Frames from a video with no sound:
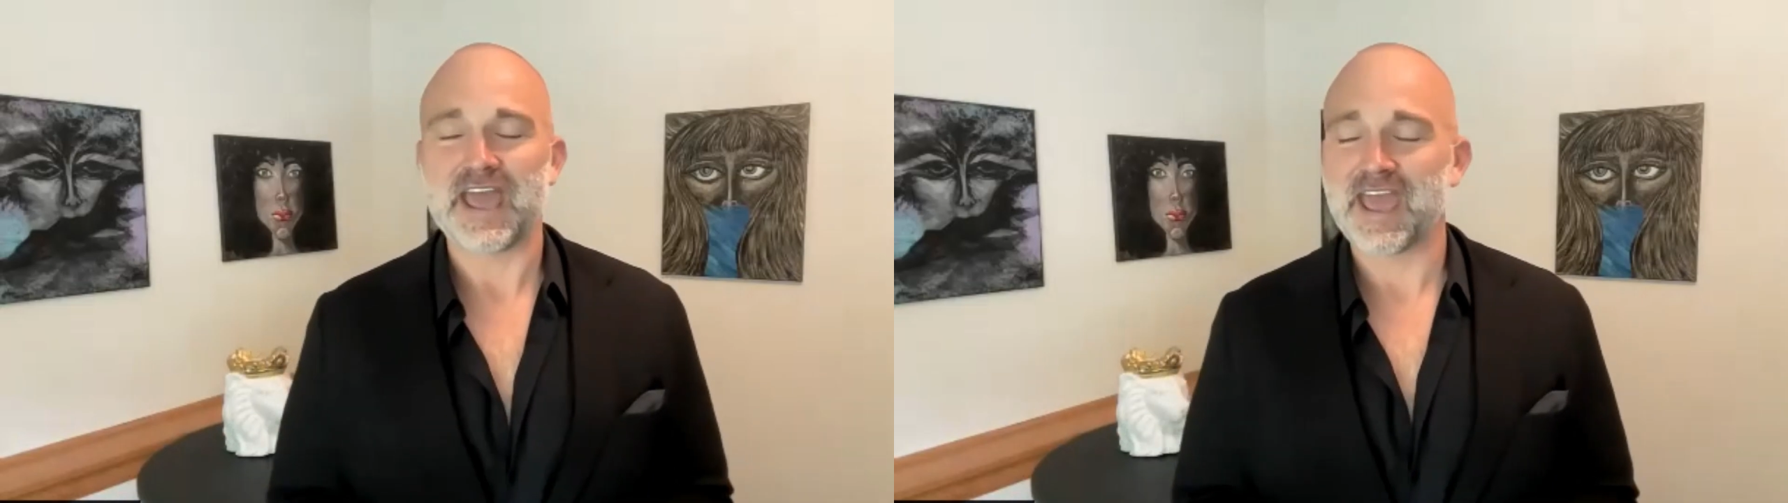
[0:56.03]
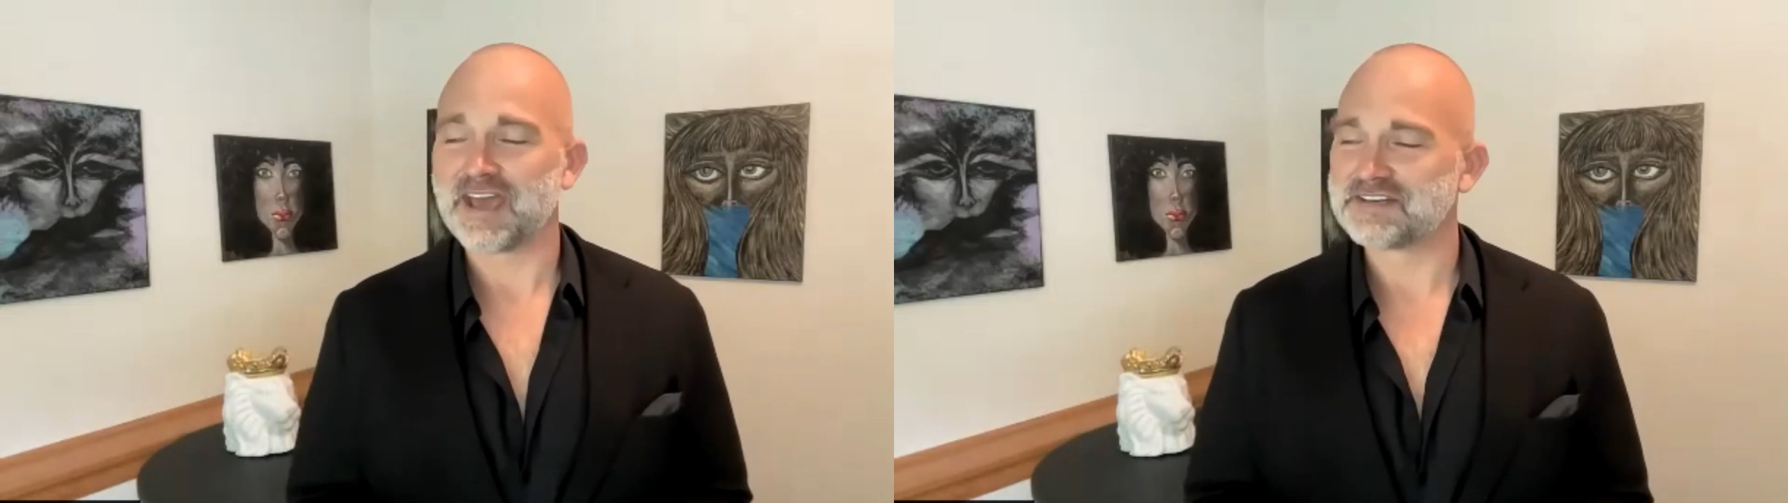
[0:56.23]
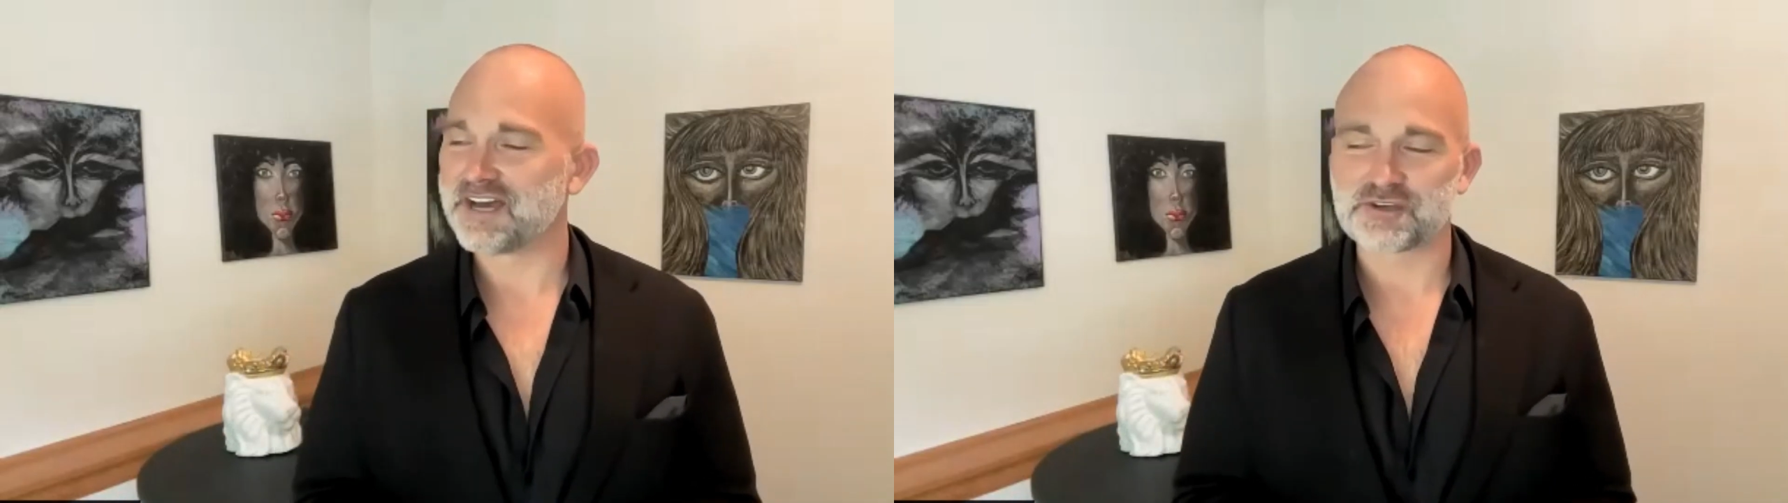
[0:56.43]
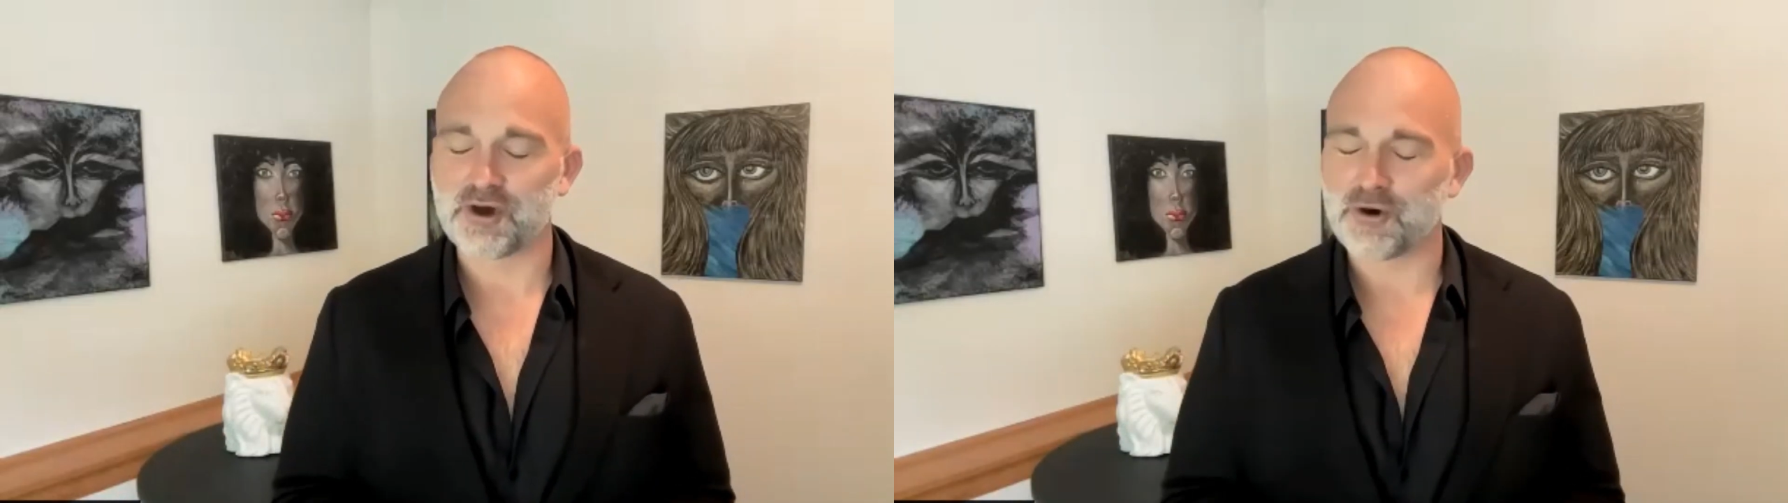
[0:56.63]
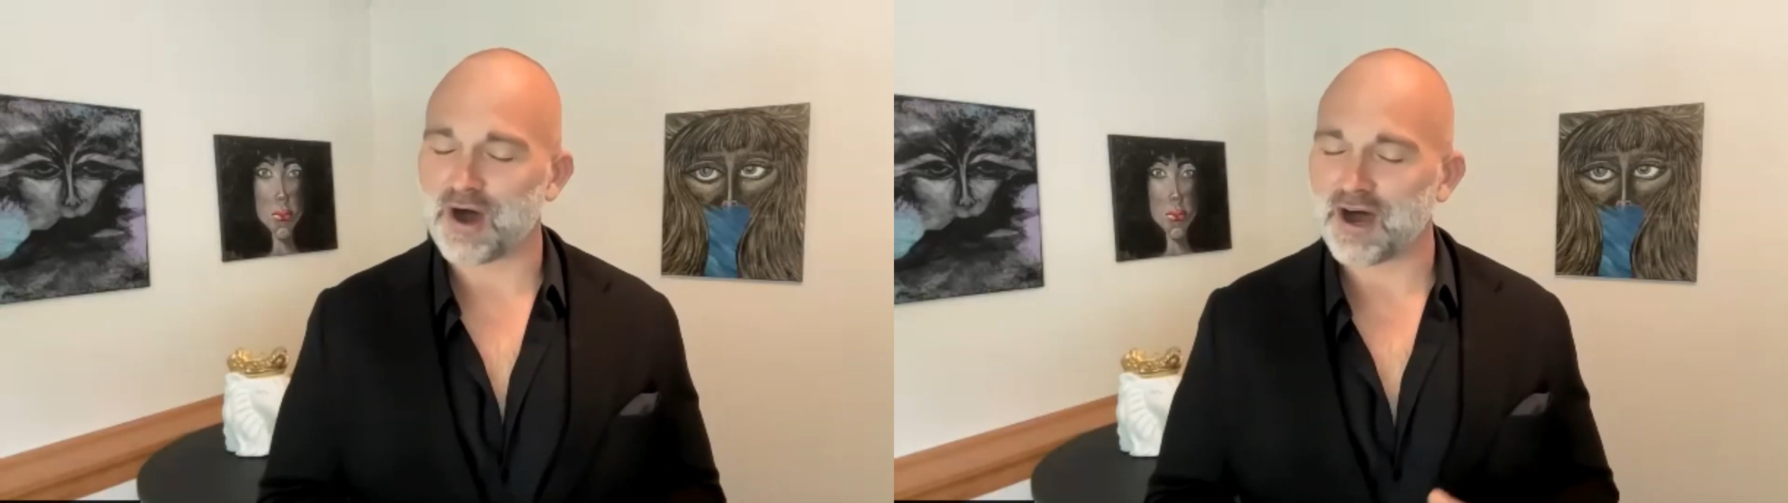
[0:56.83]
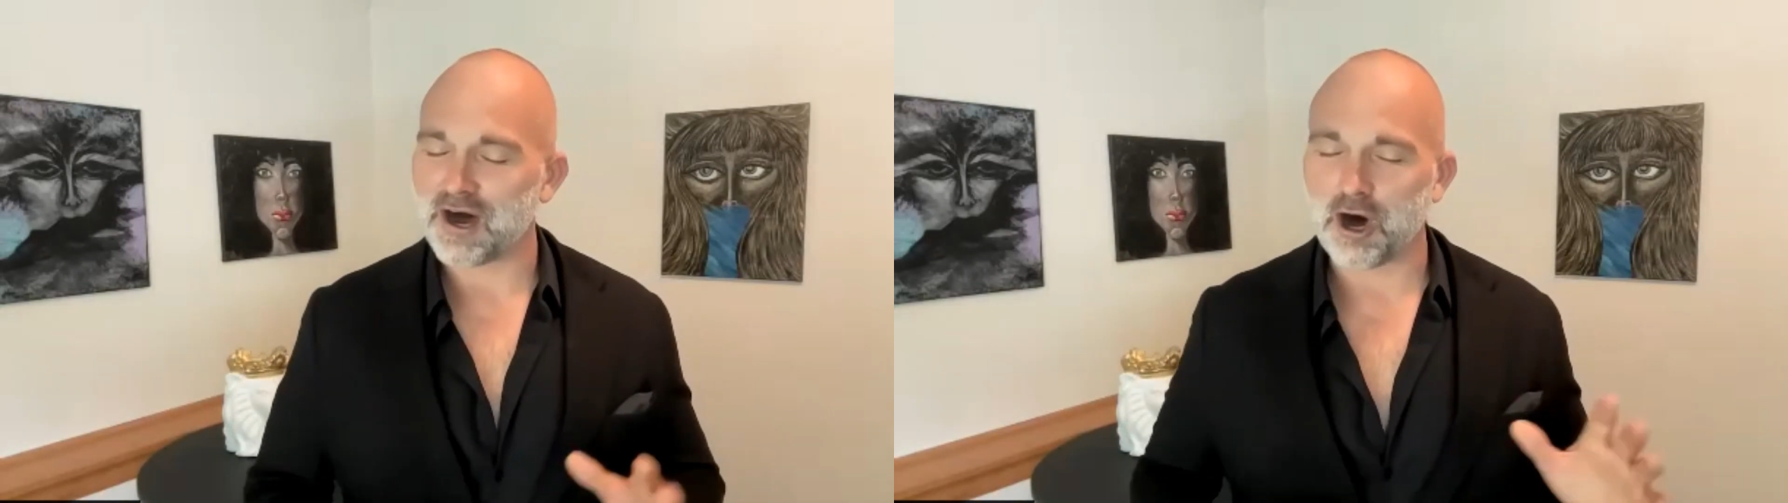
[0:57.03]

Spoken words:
And so